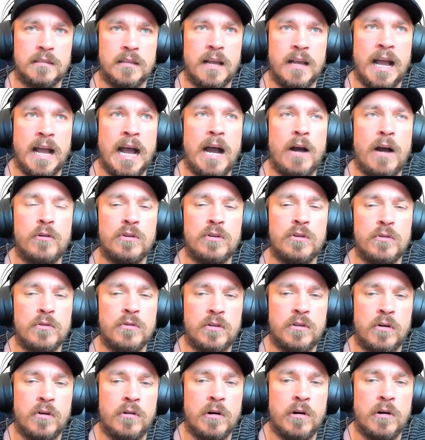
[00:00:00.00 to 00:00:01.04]
How do you
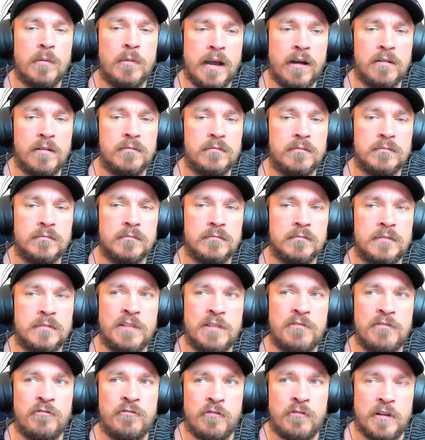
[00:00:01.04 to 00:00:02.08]
go about
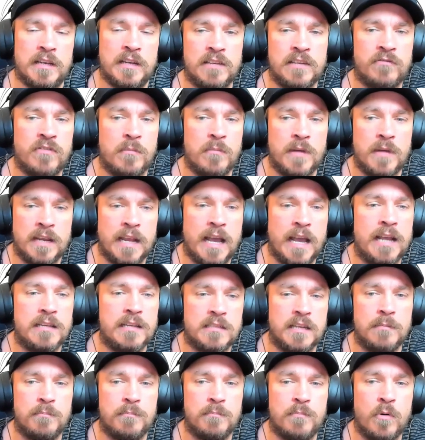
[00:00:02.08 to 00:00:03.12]
differently from an
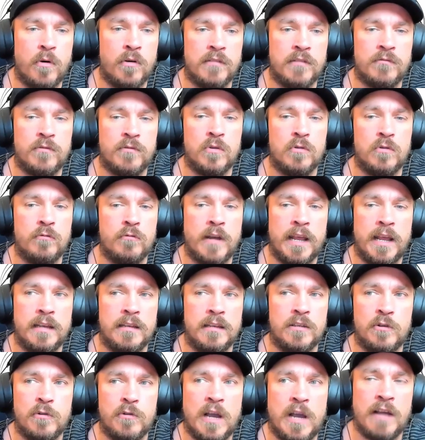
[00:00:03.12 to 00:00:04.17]
Einstein point of view
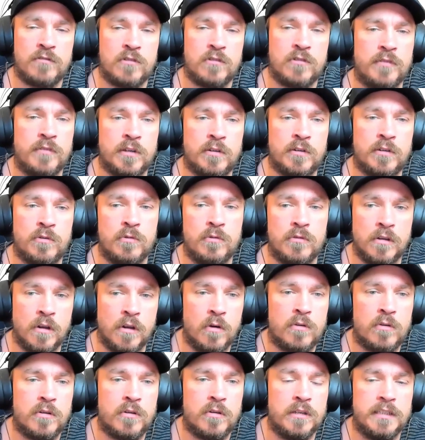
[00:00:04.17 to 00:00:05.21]
when you have to recruit
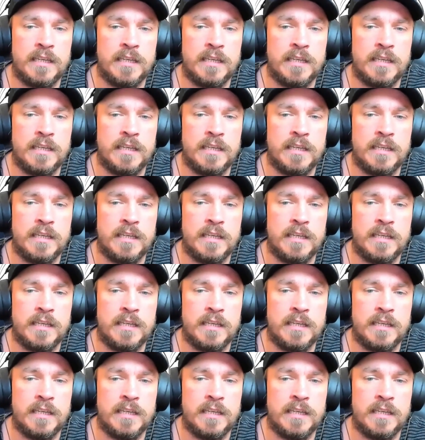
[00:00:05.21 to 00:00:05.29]
locally in